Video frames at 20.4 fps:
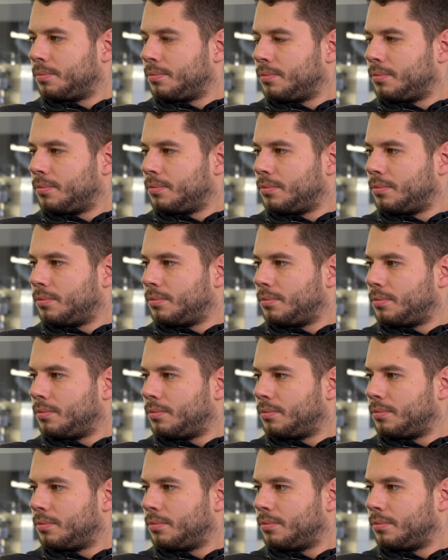
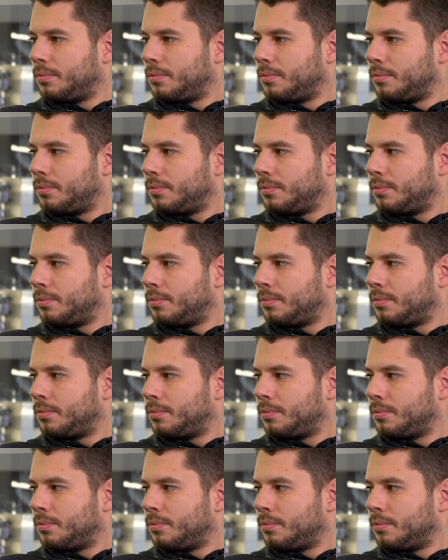
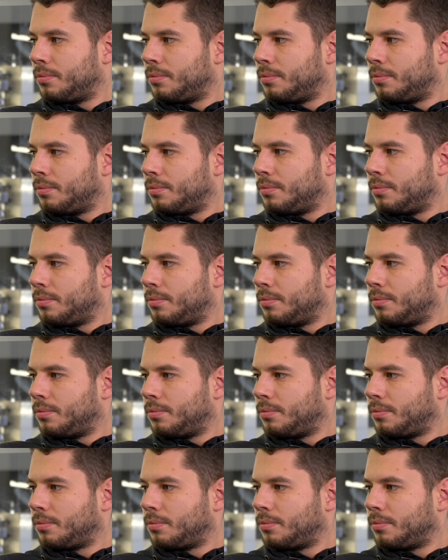
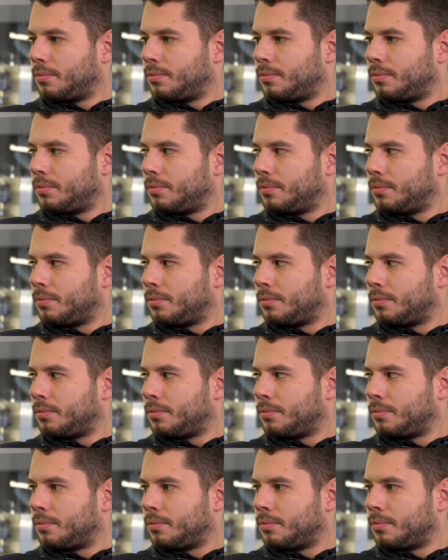
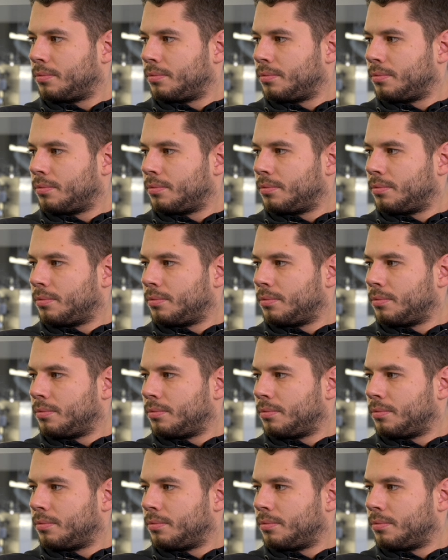(not speaking)